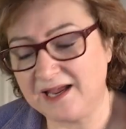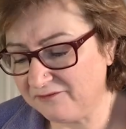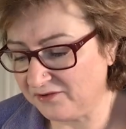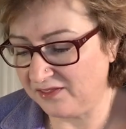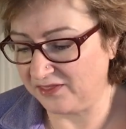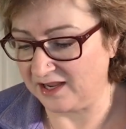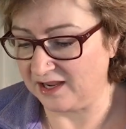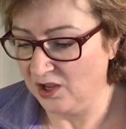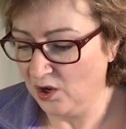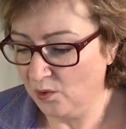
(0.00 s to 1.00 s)
everything,
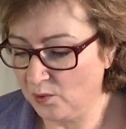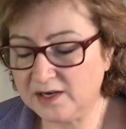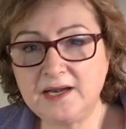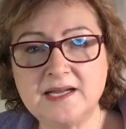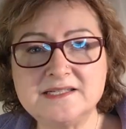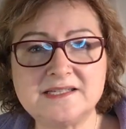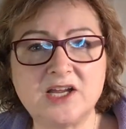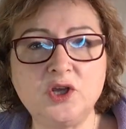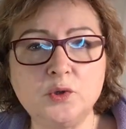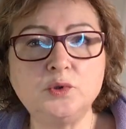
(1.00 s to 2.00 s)
what it is
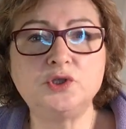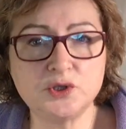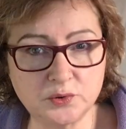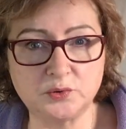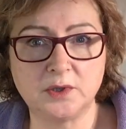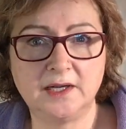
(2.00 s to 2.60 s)
that you do,